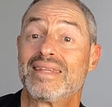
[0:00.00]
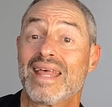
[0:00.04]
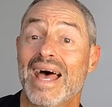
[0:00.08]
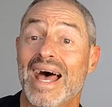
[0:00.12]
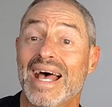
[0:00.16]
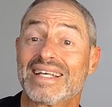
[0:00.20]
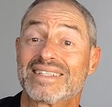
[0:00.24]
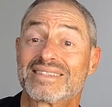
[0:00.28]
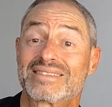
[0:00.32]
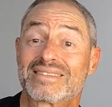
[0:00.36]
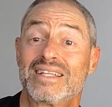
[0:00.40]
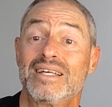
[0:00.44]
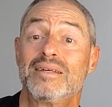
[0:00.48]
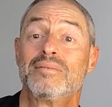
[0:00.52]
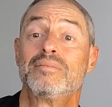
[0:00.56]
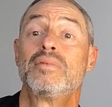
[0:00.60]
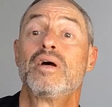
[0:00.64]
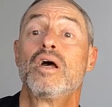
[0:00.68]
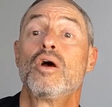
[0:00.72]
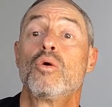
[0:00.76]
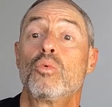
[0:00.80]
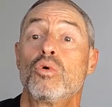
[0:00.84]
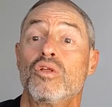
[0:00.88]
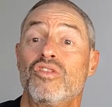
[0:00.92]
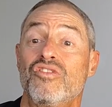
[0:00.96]
tasked him
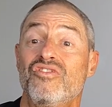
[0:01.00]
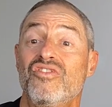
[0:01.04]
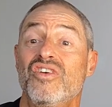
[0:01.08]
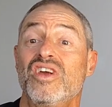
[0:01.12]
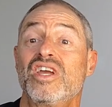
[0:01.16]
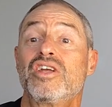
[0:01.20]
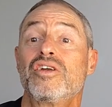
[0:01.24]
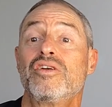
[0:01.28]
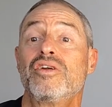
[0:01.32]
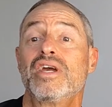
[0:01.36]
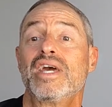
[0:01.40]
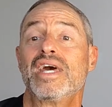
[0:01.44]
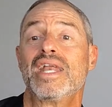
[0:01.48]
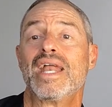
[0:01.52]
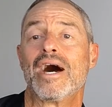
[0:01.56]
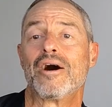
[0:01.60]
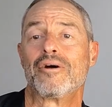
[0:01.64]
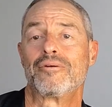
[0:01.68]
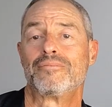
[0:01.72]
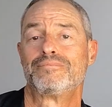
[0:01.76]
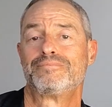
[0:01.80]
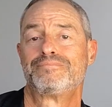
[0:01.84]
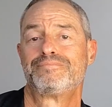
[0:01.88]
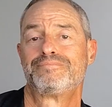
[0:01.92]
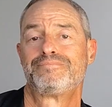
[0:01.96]
with figuring it
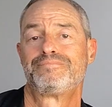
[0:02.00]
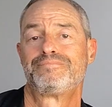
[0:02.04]
out.